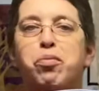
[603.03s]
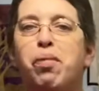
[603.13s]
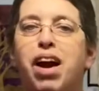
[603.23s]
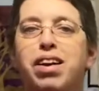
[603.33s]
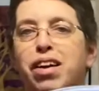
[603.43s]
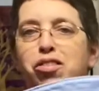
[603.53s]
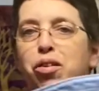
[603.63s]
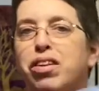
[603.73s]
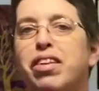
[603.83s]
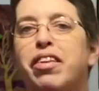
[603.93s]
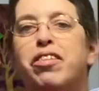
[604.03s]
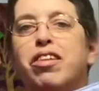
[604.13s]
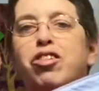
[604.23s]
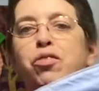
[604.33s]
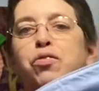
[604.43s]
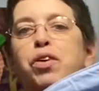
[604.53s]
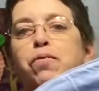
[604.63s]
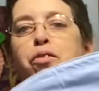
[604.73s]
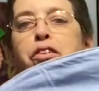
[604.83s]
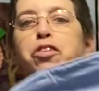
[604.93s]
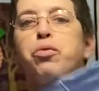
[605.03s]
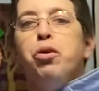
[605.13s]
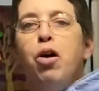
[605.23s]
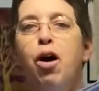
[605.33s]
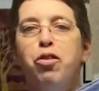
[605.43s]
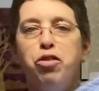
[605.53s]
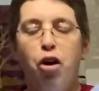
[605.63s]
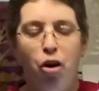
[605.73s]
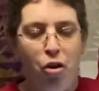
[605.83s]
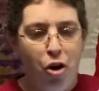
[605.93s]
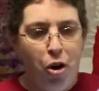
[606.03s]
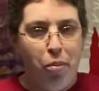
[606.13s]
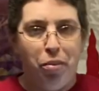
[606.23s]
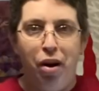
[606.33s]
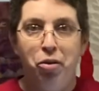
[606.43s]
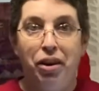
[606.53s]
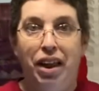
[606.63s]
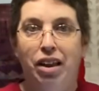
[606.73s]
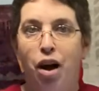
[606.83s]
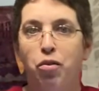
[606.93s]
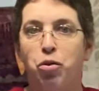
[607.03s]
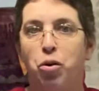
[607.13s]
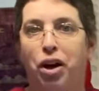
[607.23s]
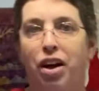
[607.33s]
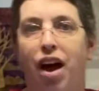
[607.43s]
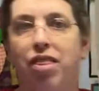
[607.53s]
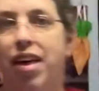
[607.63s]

binding, so I did the stitch and flip for this one also, but I really loved working on